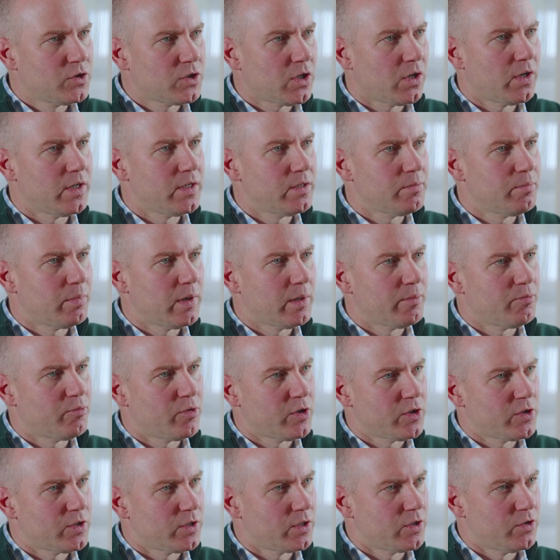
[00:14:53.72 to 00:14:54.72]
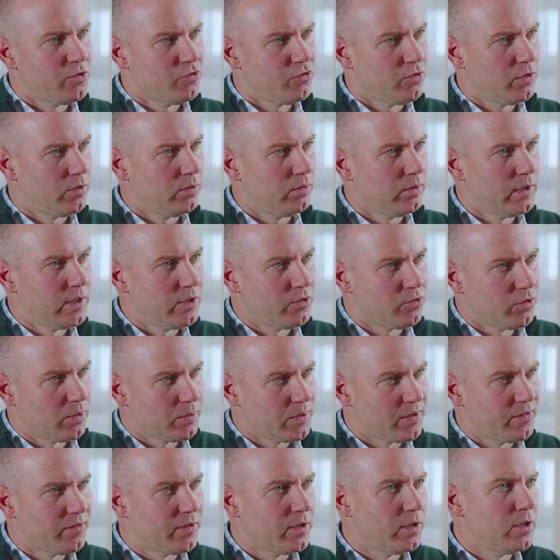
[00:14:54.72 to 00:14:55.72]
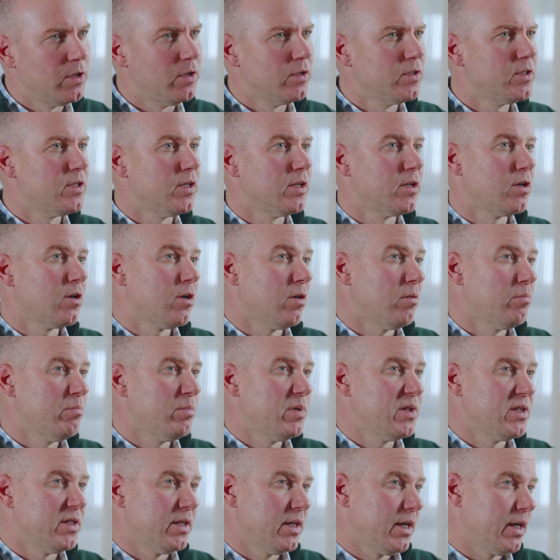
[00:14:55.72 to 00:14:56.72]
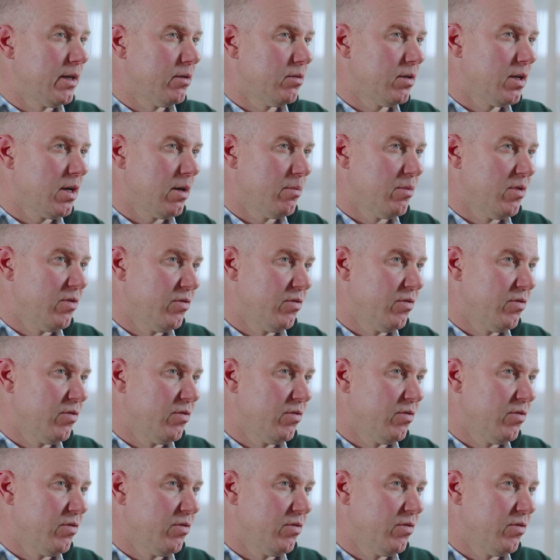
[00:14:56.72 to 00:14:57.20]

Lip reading: tight blood pressure control intraoperative, and looked at the composite outcome